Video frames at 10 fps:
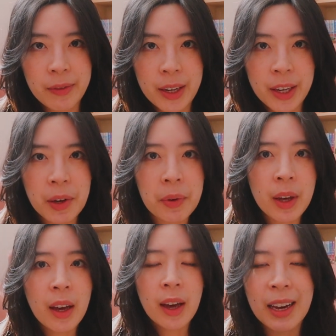video.
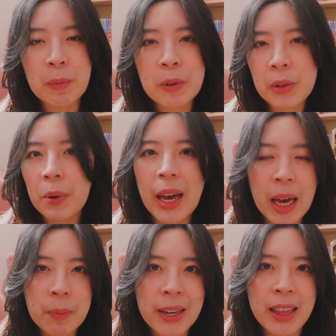I'm so
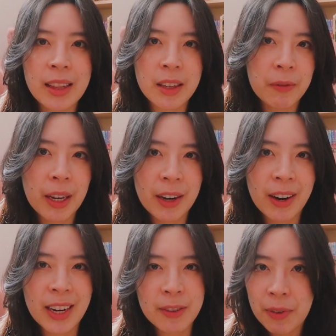happy that this figure
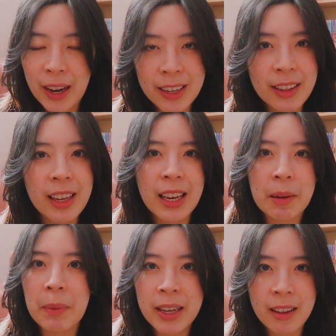is finally in
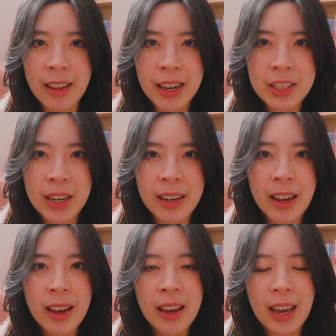my collection,
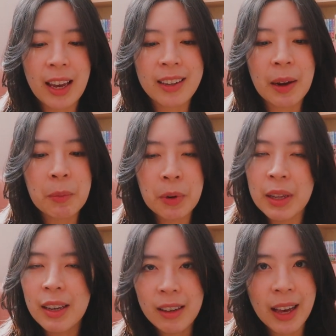and I'm
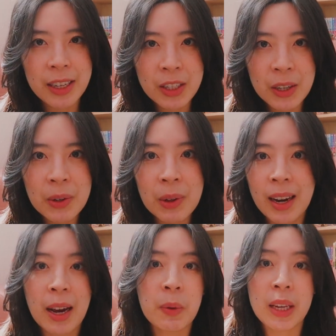really glad too that
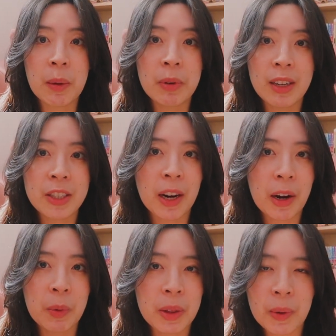I was able to share
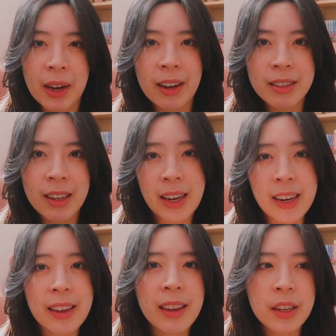it with you guys. And
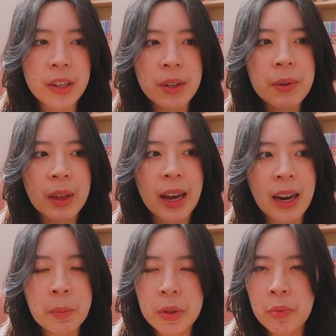I think too that
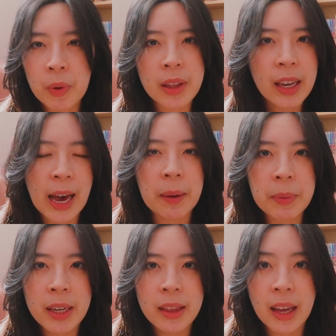I'm just really
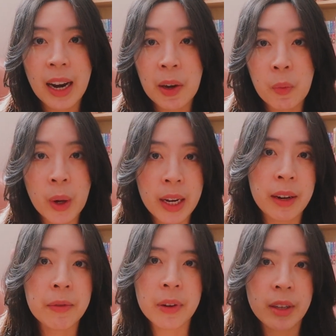happy that I waited
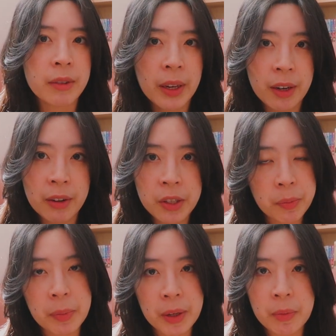for this figure to
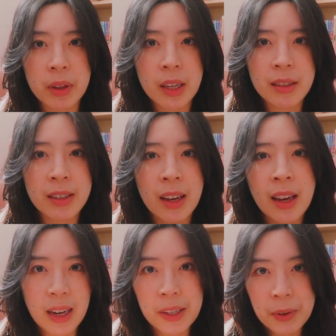be released.
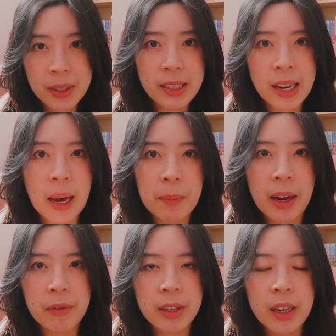I know it doesn't happen
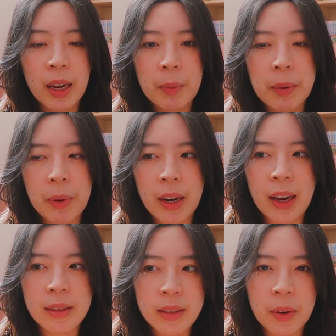every time, but
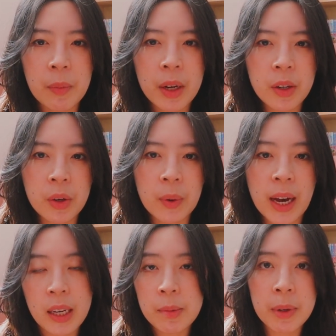as someone who
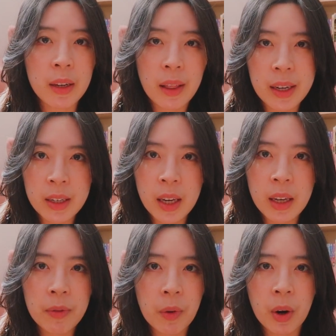has been
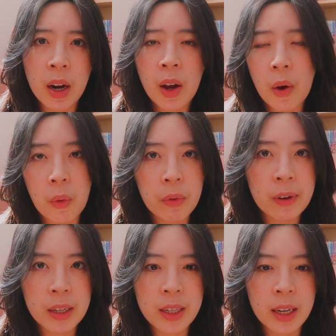collecting for over
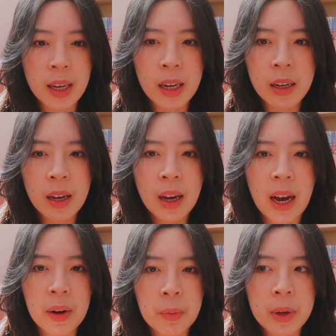a decade,
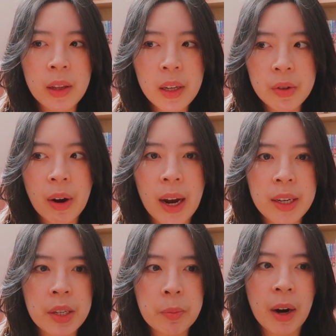I really try
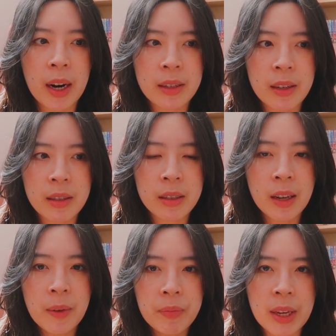to practice
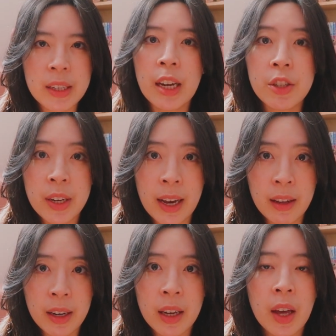
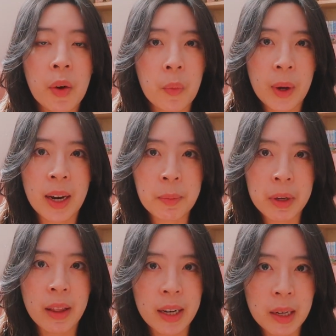intentionality when I'm
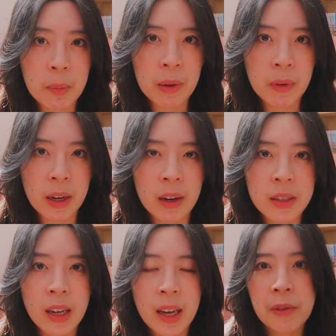collecting my
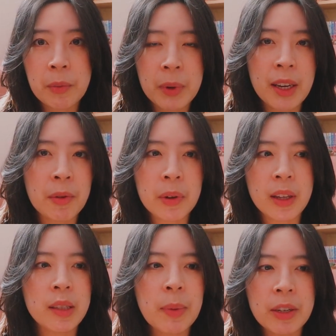figures. For me, a
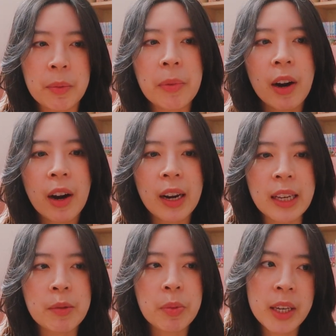really special part
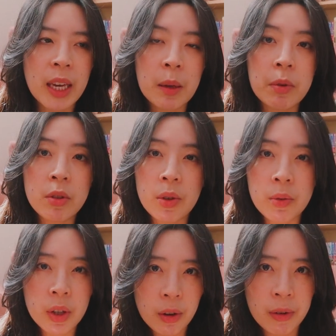is being able to
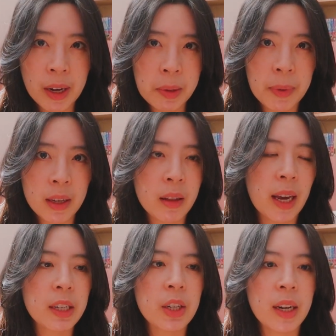curate my
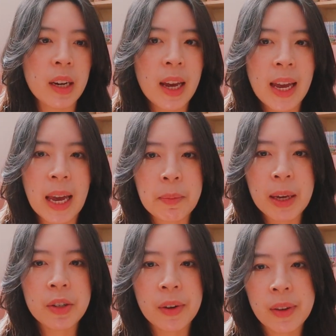collection and
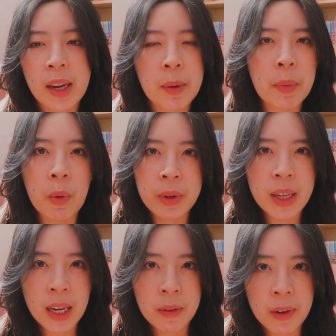make sure that I'm only
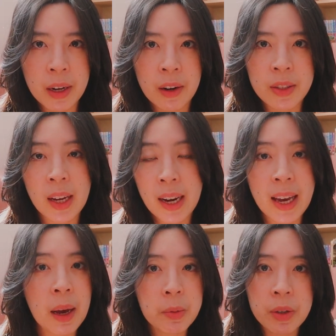getting figures that I
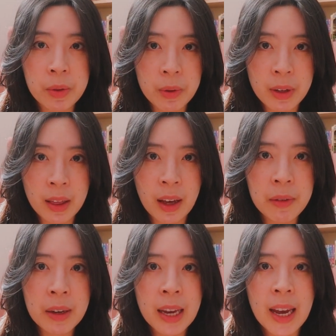absolutely
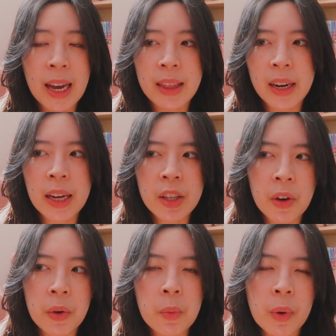love and that I
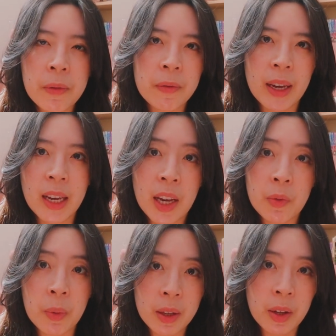know would fit in
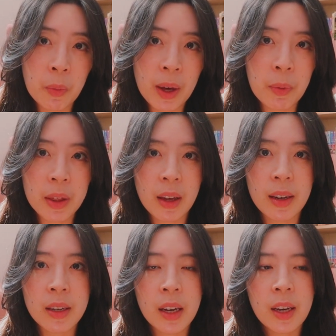really well with
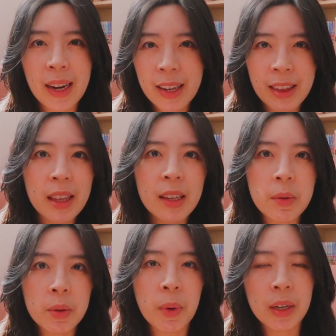it. And I think this
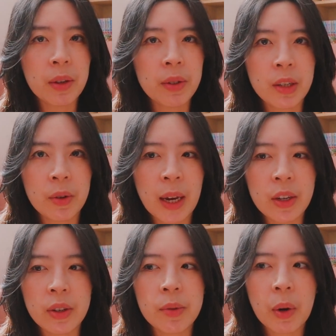was one of those
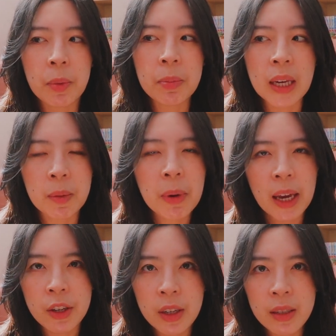situations where being
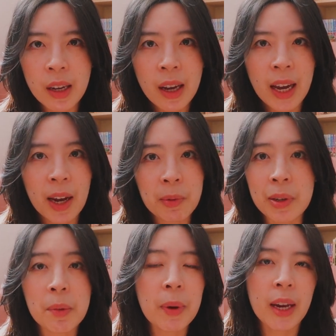patient had
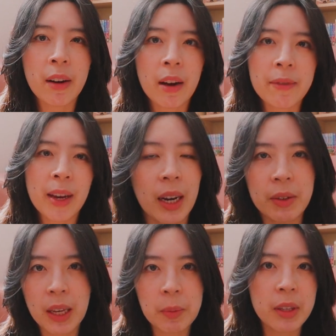really paid off, and I
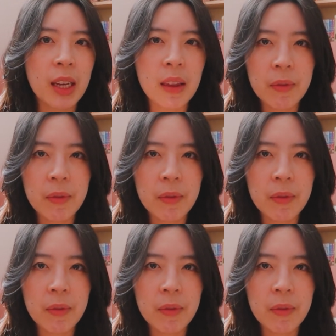was able to get the